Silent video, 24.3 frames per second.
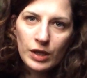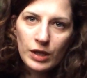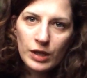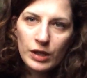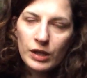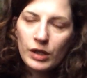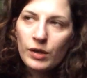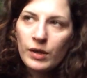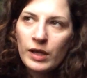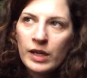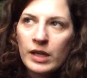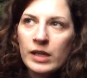
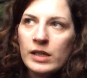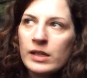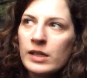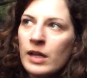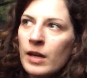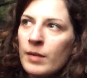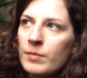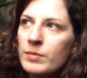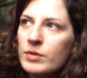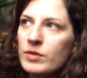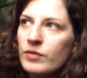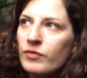you know, and it
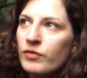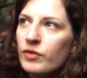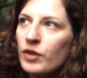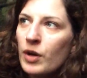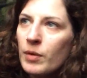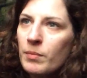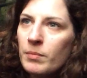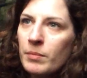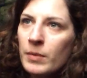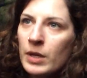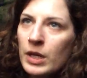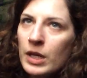comes
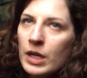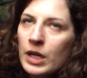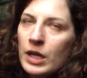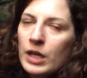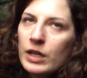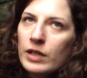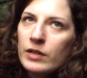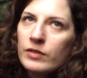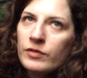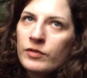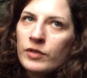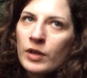from
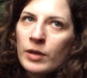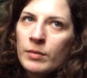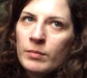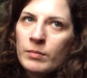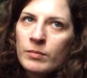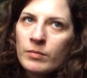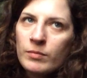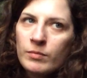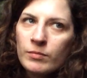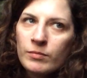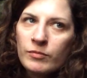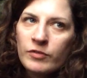
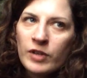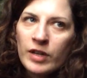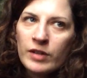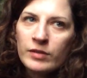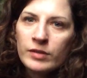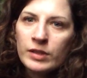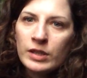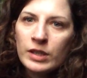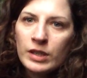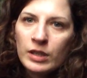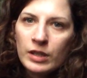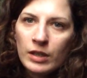
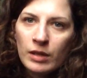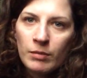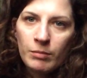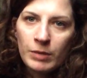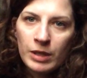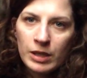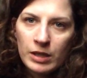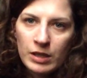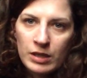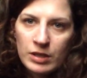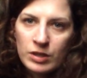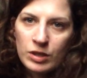very
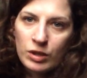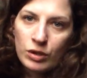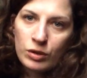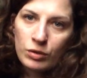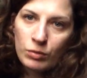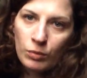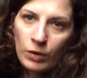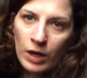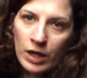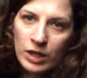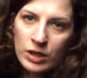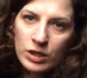immediate
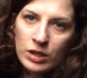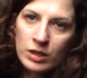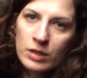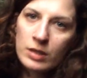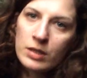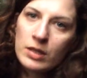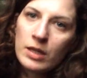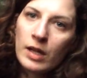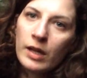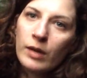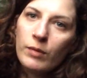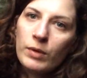
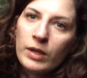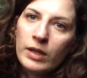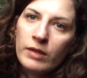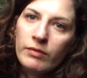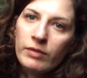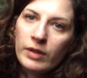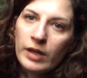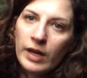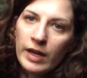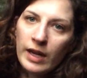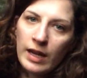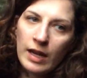situations, like
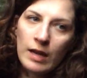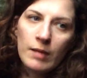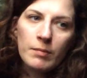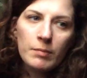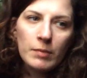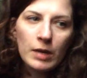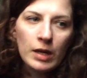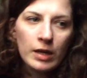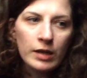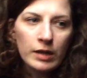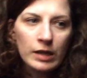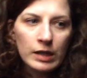wherever I
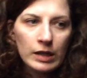am,